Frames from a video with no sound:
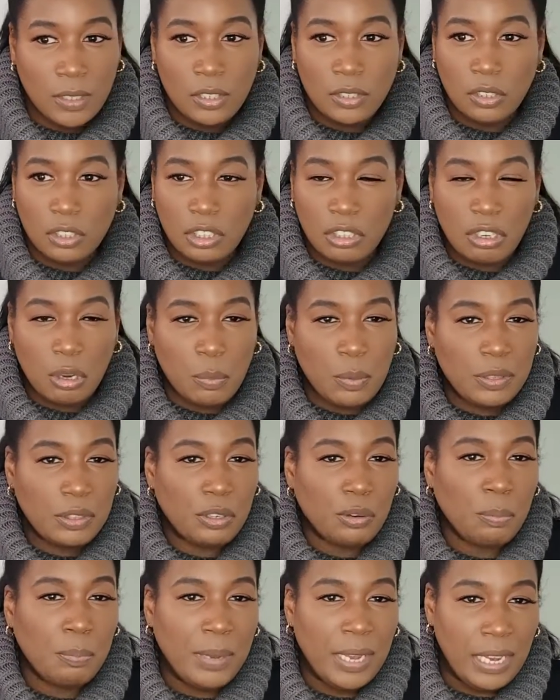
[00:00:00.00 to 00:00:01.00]
so you go with
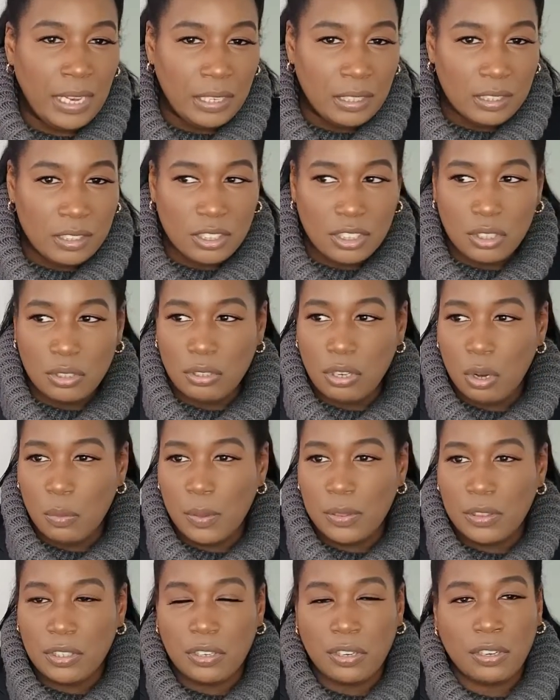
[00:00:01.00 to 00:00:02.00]
your pinks, you go
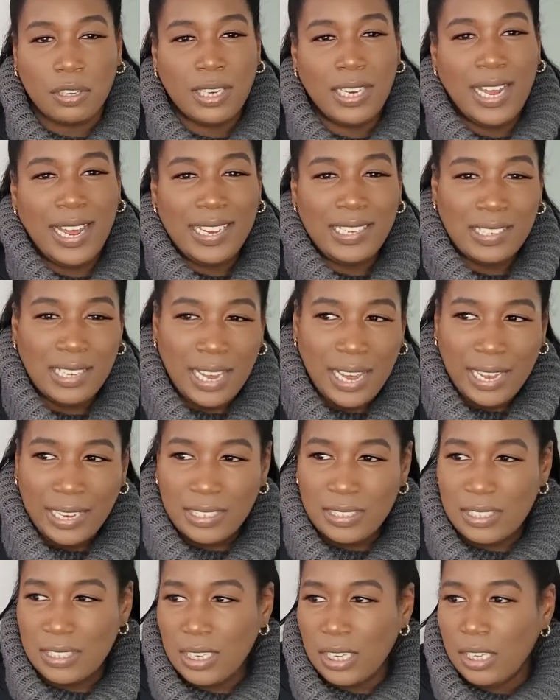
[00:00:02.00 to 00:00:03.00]
with your
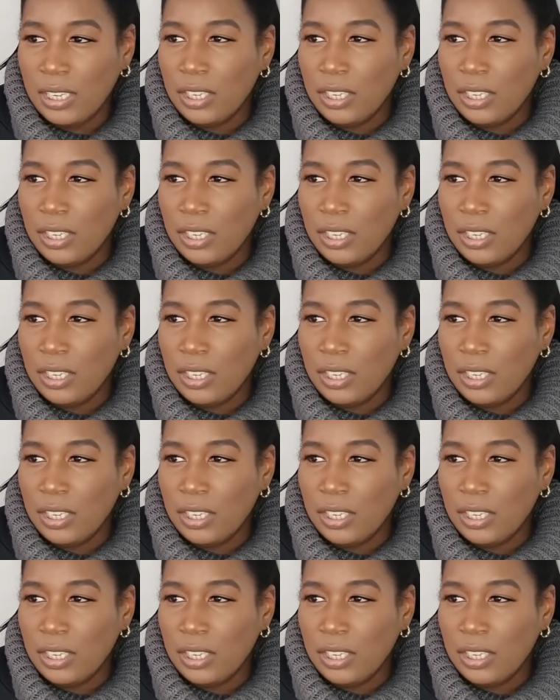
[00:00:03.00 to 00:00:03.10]
lilacs,